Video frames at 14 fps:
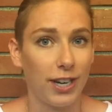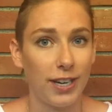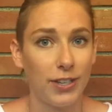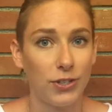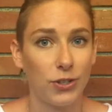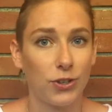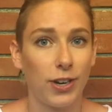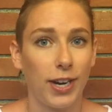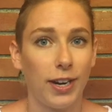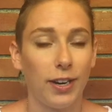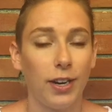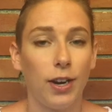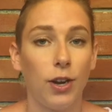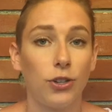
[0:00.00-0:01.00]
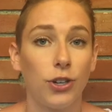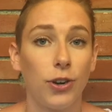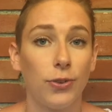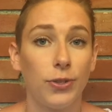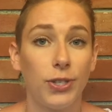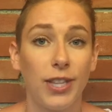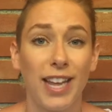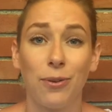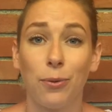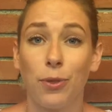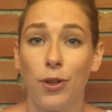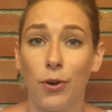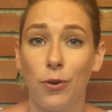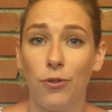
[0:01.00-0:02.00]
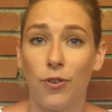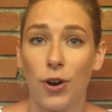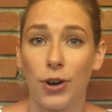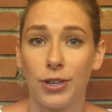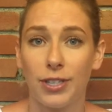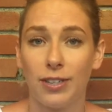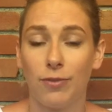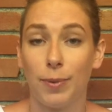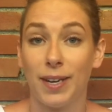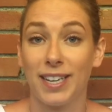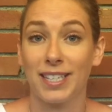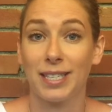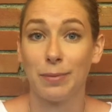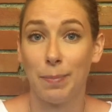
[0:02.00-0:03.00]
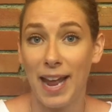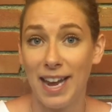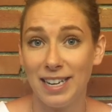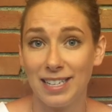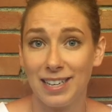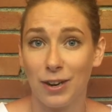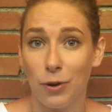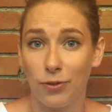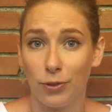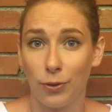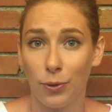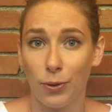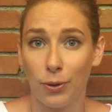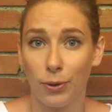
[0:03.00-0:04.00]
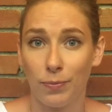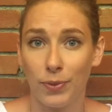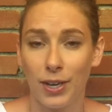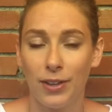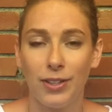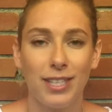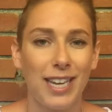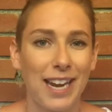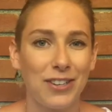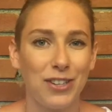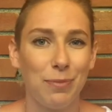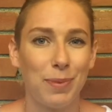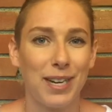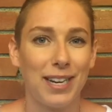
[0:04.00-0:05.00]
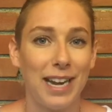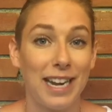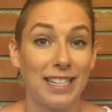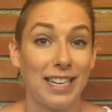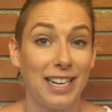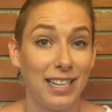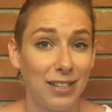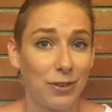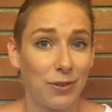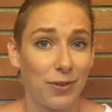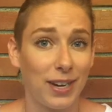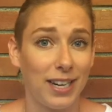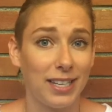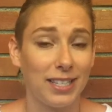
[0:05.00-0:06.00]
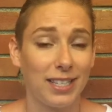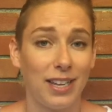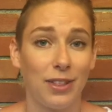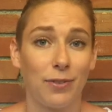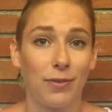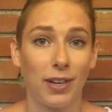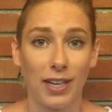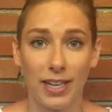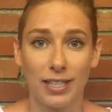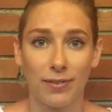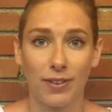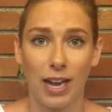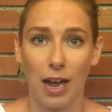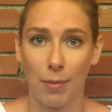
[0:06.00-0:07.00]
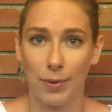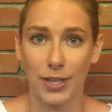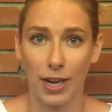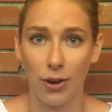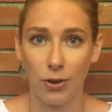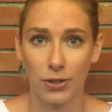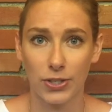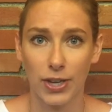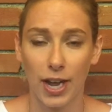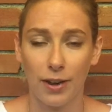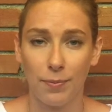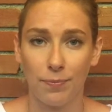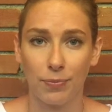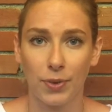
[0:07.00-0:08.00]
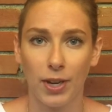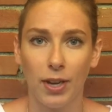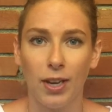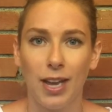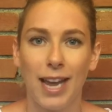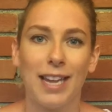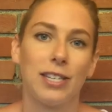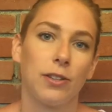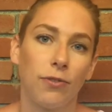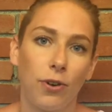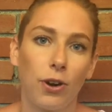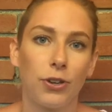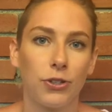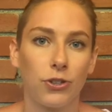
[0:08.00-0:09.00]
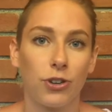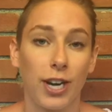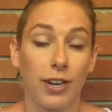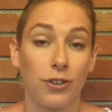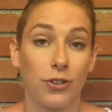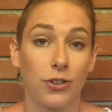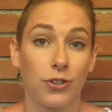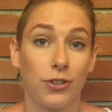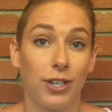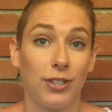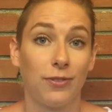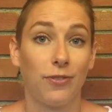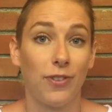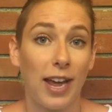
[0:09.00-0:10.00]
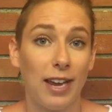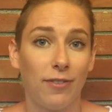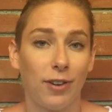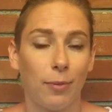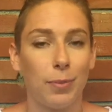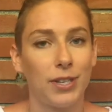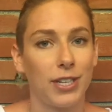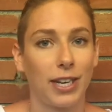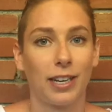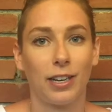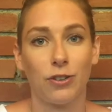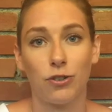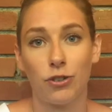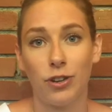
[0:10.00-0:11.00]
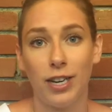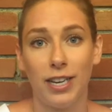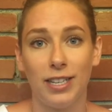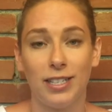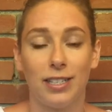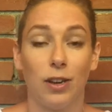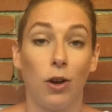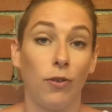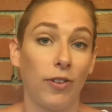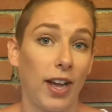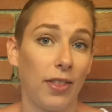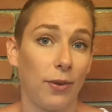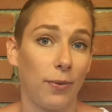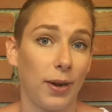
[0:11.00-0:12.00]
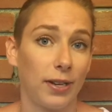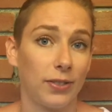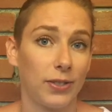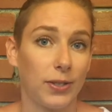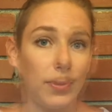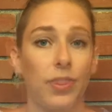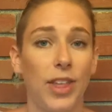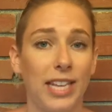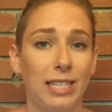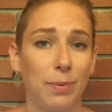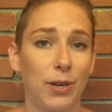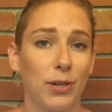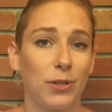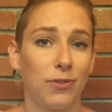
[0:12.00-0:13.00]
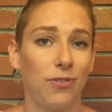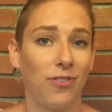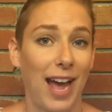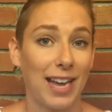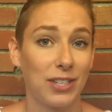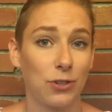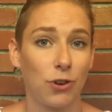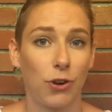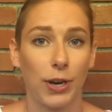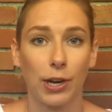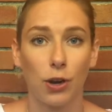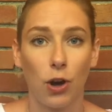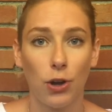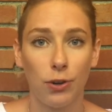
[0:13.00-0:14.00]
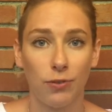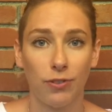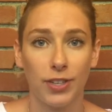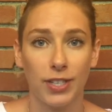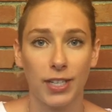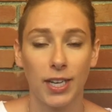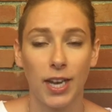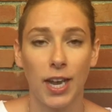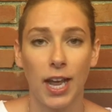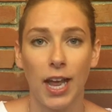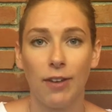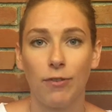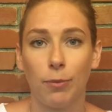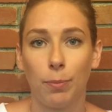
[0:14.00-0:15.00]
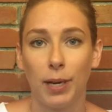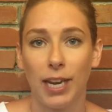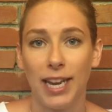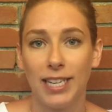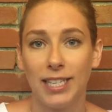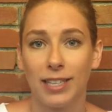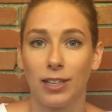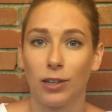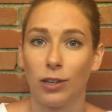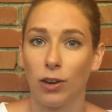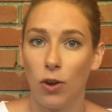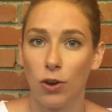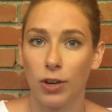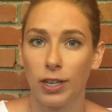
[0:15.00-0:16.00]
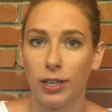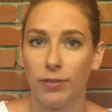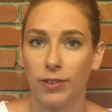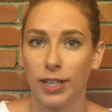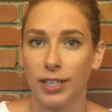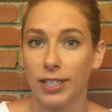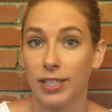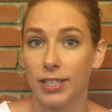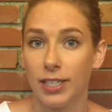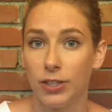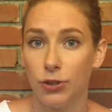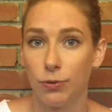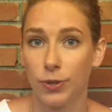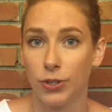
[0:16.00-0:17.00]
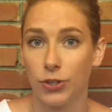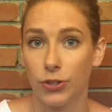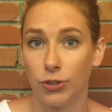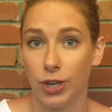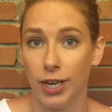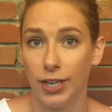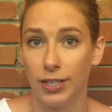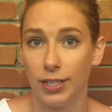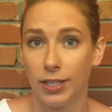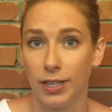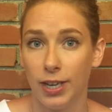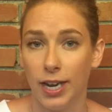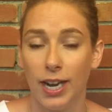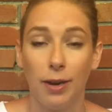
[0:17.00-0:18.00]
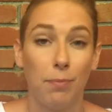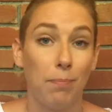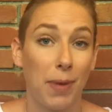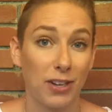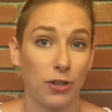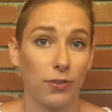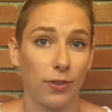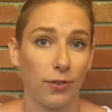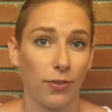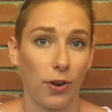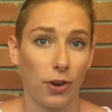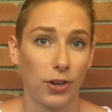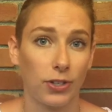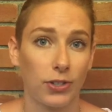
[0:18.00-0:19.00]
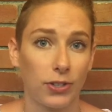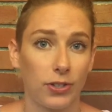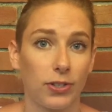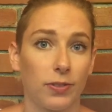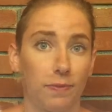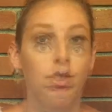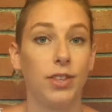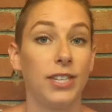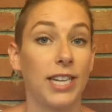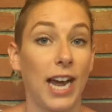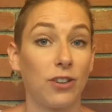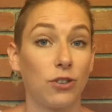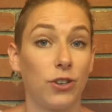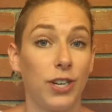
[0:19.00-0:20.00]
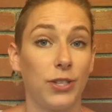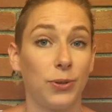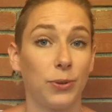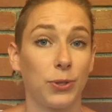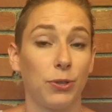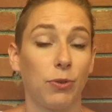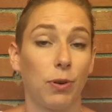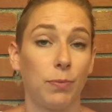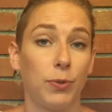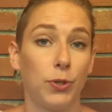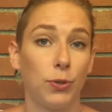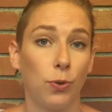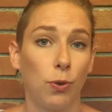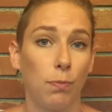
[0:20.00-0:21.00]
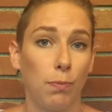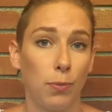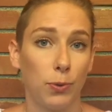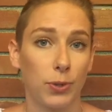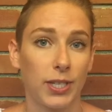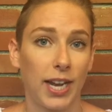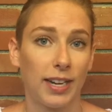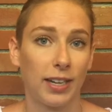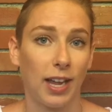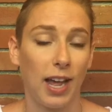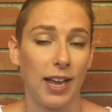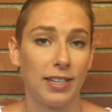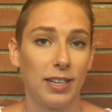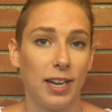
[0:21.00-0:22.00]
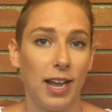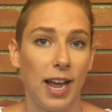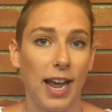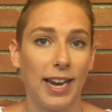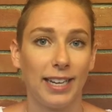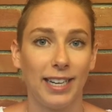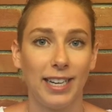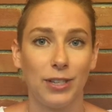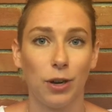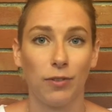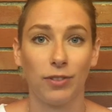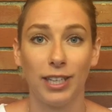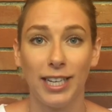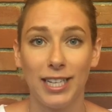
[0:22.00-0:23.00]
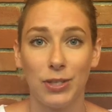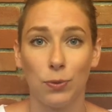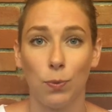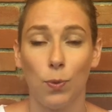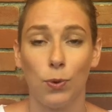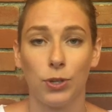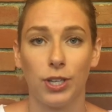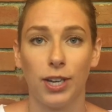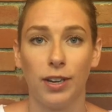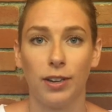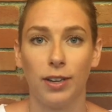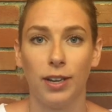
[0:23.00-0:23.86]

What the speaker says: history shows that although forests have been expanding overall, there's actually been a net increase in the release of carbon dioxide, as the forestry industries favour particular trees over other ones. That's because fast-growing conifers have replaced the longer-living deciduous trees in much of the forests. The dark trees also absorb more sunlight and let off less water,